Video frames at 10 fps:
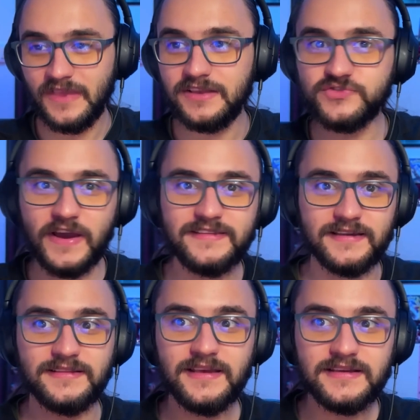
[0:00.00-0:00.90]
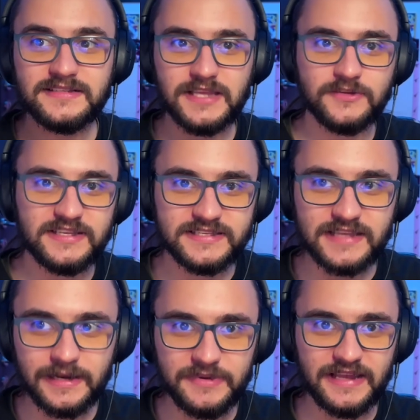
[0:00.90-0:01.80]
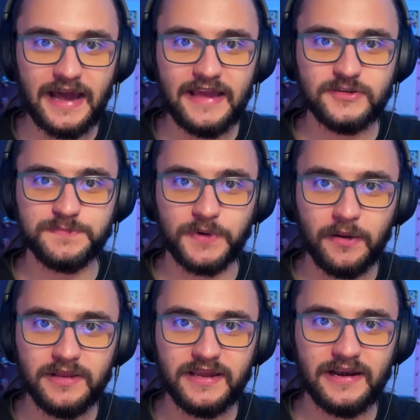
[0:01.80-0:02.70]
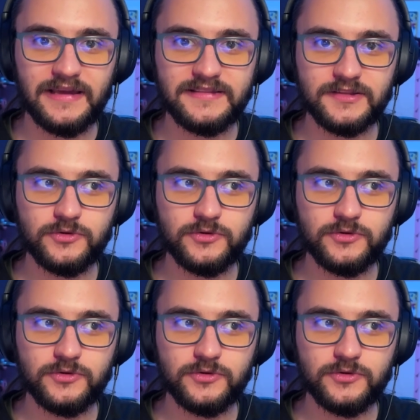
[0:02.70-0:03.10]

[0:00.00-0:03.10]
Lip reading: Drayton. So this is gonna be the guy who's probably related